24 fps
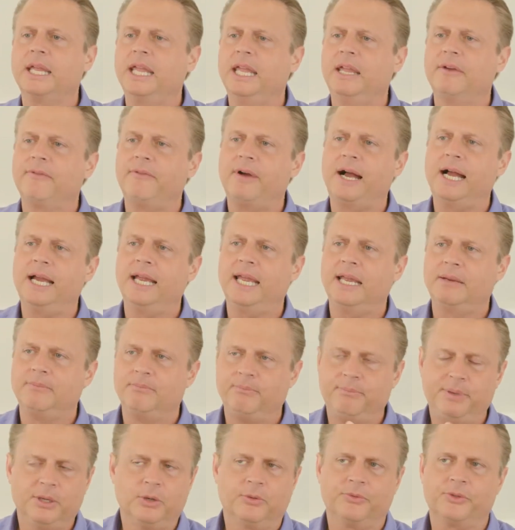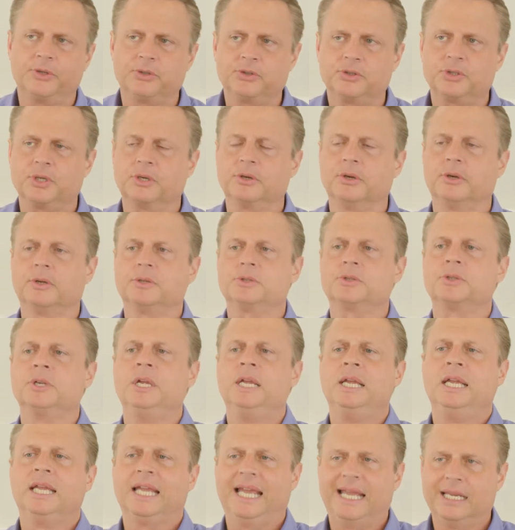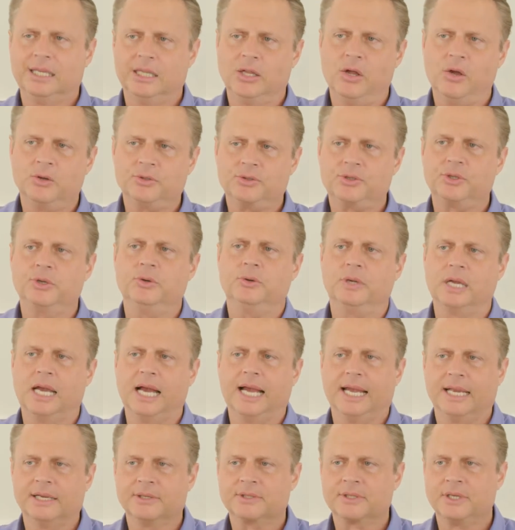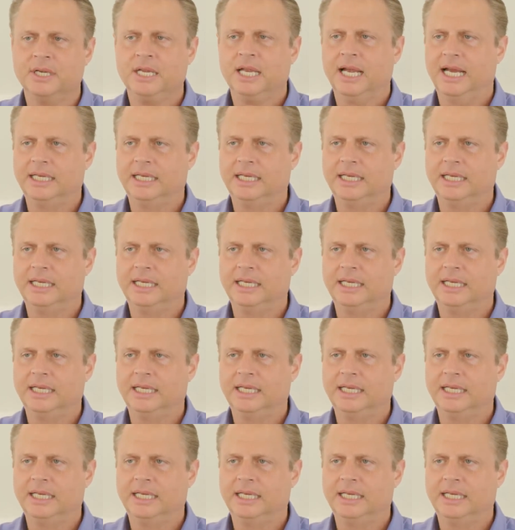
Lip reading: if I had built the church and lost you guys,